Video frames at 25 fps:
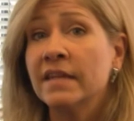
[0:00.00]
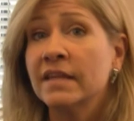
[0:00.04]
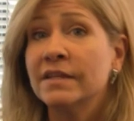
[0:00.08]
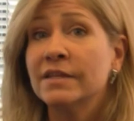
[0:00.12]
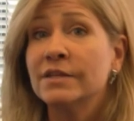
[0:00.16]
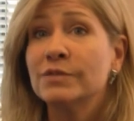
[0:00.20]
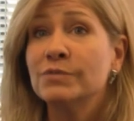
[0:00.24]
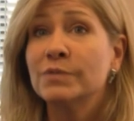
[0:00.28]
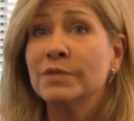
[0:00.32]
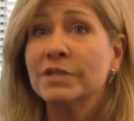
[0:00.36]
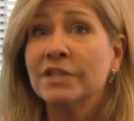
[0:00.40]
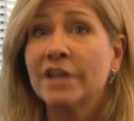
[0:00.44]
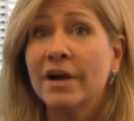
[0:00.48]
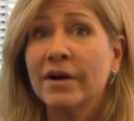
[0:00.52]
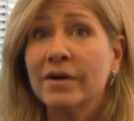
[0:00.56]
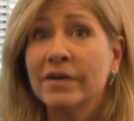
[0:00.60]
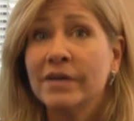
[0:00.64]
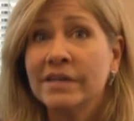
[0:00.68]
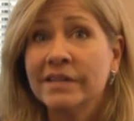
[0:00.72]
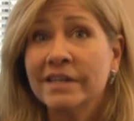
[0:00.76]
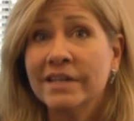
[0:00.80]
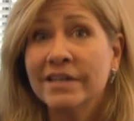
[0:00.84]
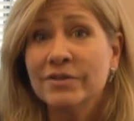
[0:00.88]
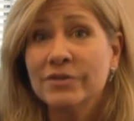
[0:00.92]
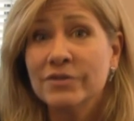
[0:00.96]
that these
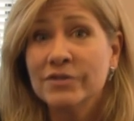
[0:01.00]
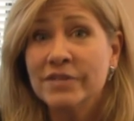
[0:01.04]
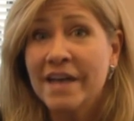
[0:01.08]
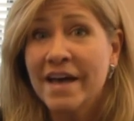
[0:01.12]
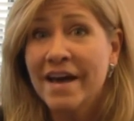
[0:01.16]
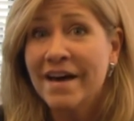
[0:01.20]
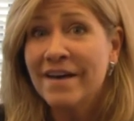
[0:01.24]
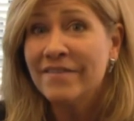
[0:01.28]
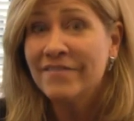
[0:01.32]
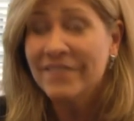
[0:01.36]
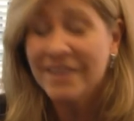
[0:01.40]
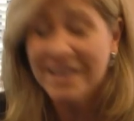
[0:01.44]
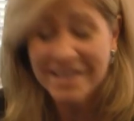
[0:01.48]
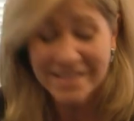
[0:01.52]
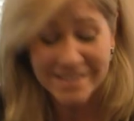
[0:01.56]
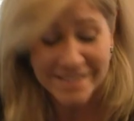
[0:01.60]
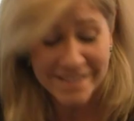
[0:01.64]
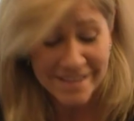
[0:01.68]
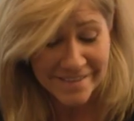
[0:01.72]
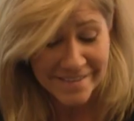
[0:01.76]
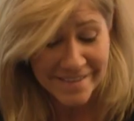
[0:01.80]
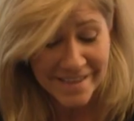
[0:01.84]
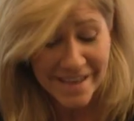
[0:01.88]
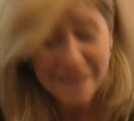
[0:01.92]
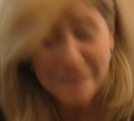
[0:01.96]
retiring leaders have
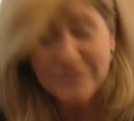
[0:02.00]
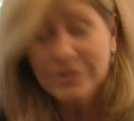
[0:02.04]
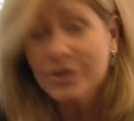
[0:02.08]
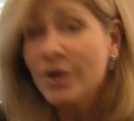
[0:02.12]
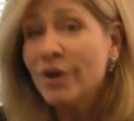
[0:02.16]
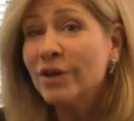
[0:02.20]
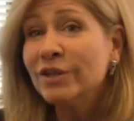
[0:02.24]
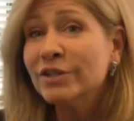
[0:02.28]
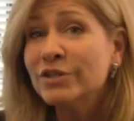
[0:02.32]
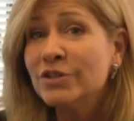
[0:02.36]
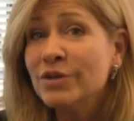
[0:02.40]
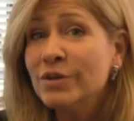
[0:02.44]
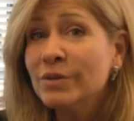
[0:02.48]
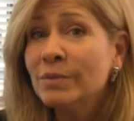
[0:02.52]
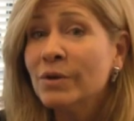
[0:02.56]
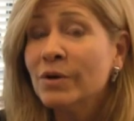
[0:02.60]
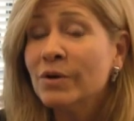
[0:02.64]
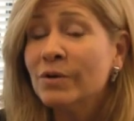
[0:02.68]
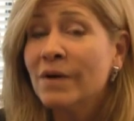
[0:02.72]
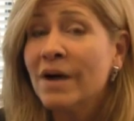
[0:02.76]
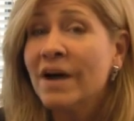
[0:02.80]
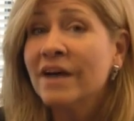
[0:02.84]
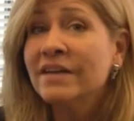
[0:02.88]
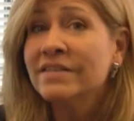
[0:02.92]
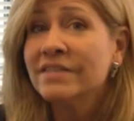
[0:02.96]
is they have long-term
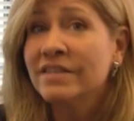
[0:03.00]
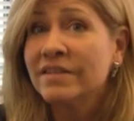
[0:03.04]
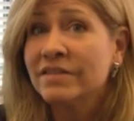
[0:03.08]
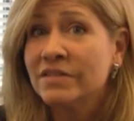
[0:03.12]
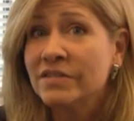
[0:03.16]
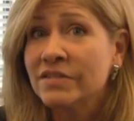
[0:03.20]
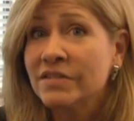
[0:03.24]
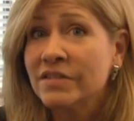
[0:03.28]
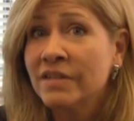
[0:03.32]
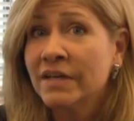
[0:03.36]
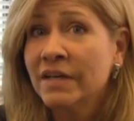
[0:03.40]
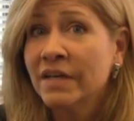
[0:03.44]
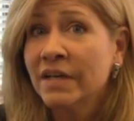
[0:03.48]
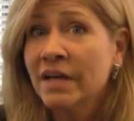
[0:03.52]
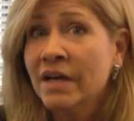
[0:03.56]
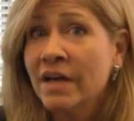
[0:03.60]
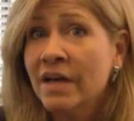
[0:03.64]
horizons.